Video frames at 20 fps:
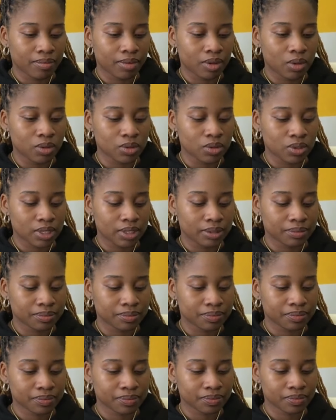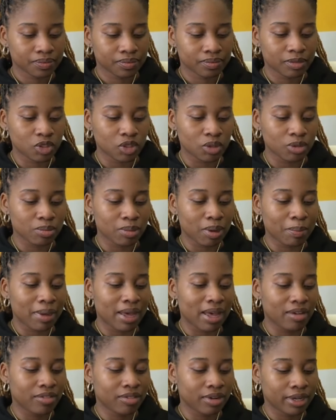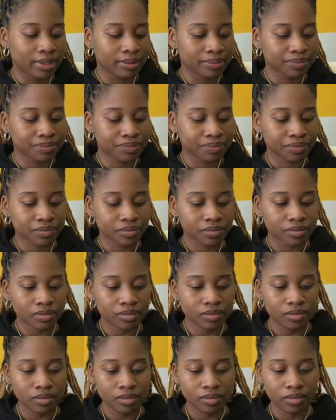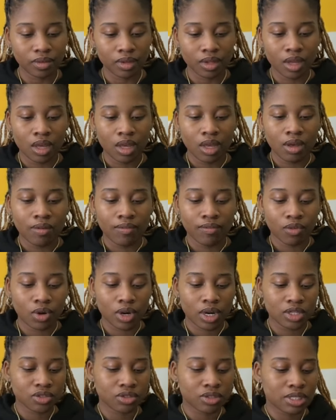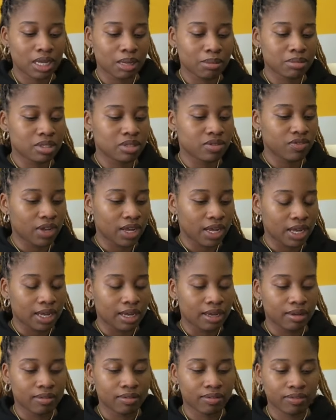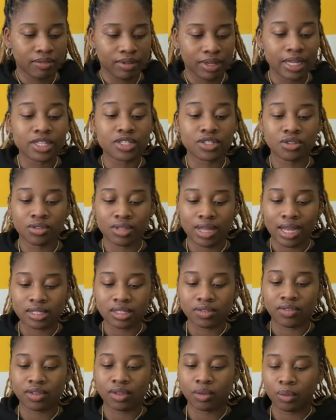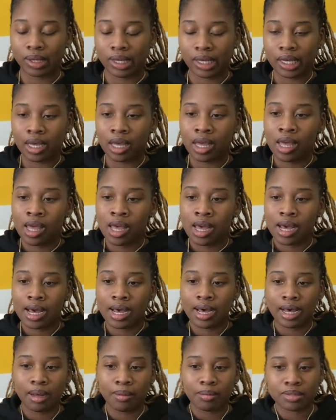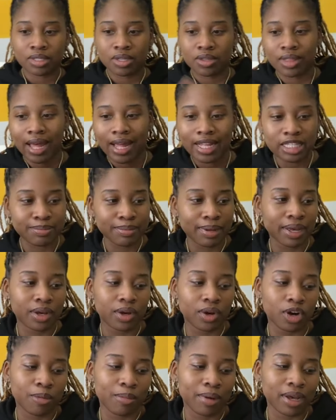Hold on. I'm trying to do my math right. 400 times five is 2,000 for the week. So that's my goal.